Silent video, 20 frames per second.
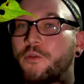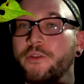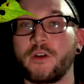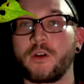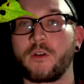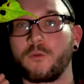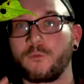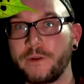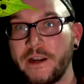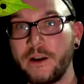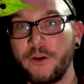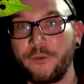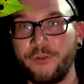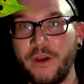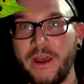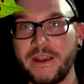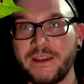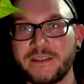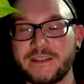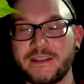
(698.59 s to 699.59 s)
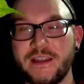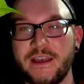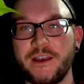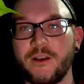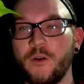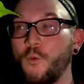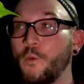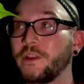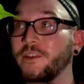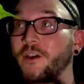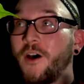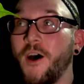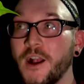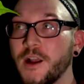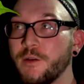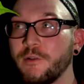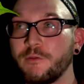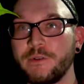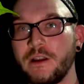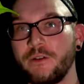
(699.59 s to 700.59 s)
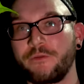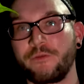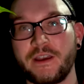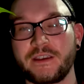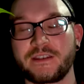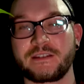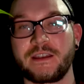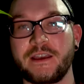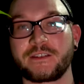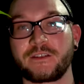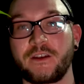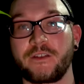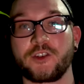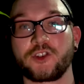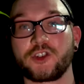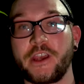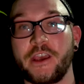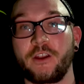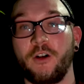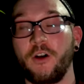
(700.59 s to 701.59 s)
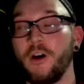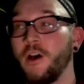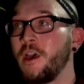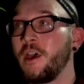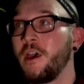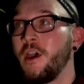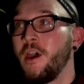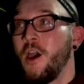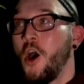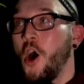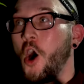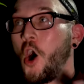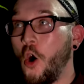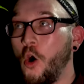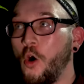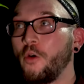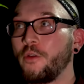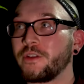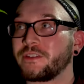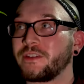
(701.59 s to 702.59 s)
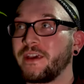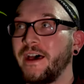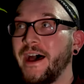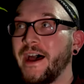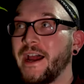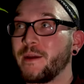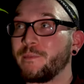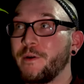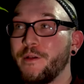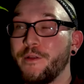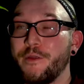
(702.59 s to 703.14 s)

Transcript: They're a rear fang snake. We talk about rear fang snakes on the channel all the time.